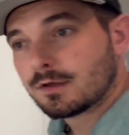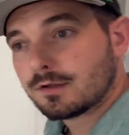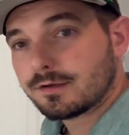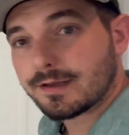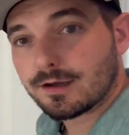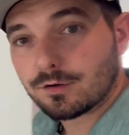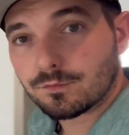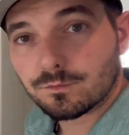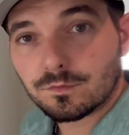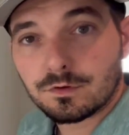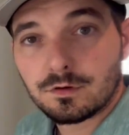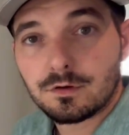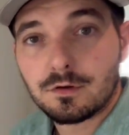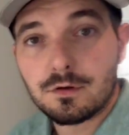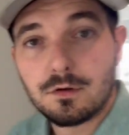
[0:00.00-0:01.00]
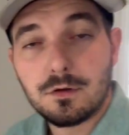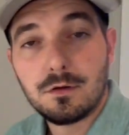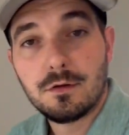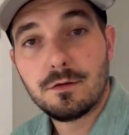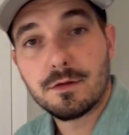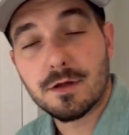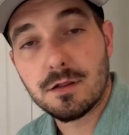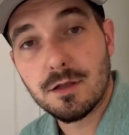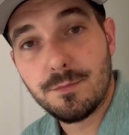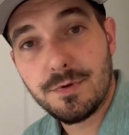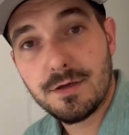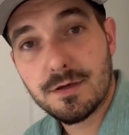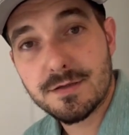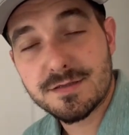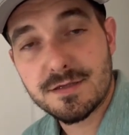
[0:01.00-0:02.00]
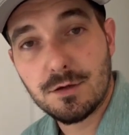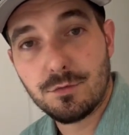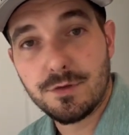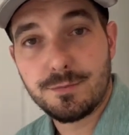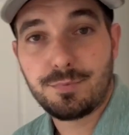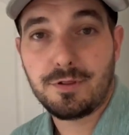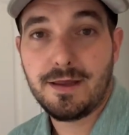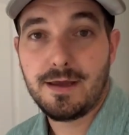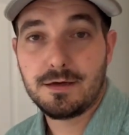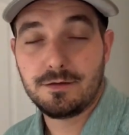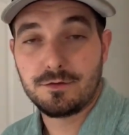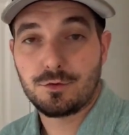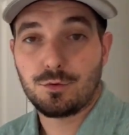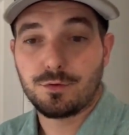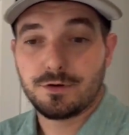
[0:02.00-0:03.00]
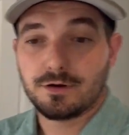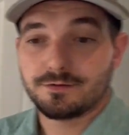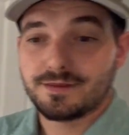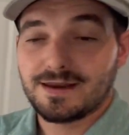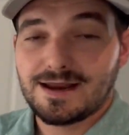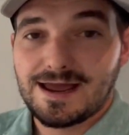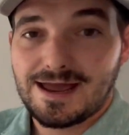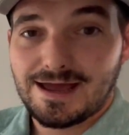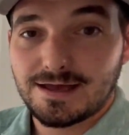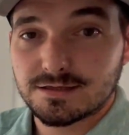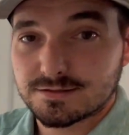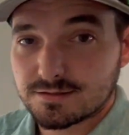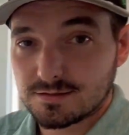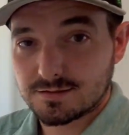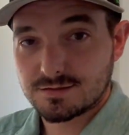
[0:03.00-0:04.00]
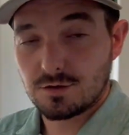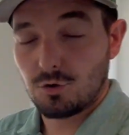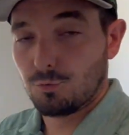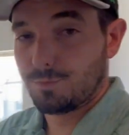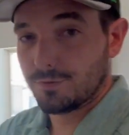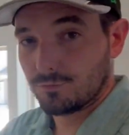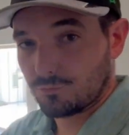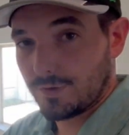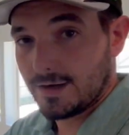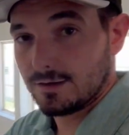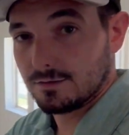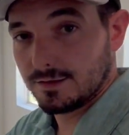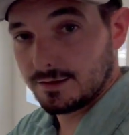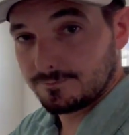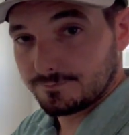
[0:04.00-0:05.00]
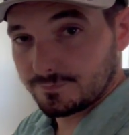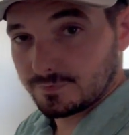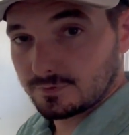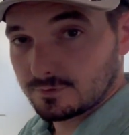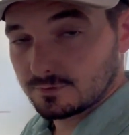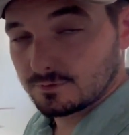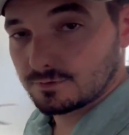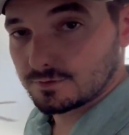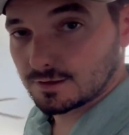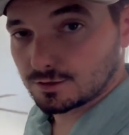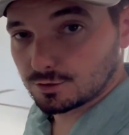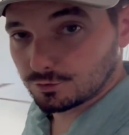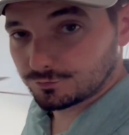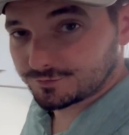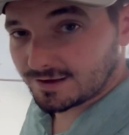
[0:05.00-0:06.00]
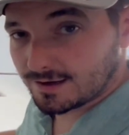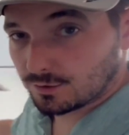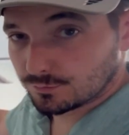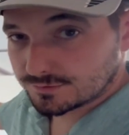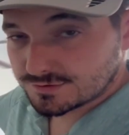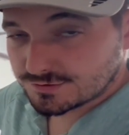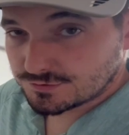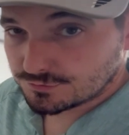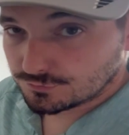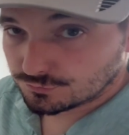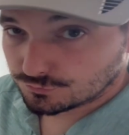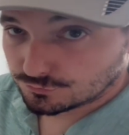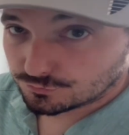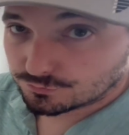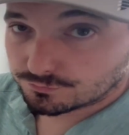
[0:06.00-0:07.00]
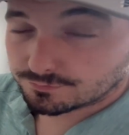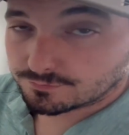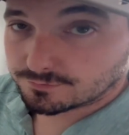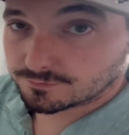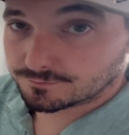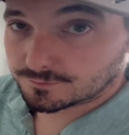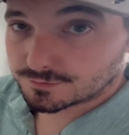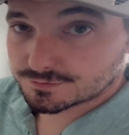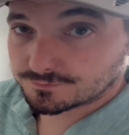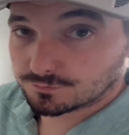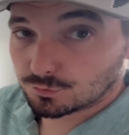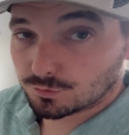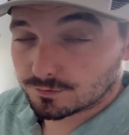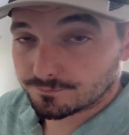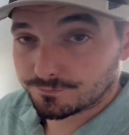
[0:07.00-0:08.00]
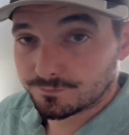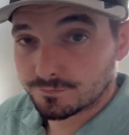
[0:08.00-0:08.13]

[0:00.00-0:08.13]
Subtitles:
Now, the Columbia is the only plan in the courtyard that has this open railing that goes out to the first floor.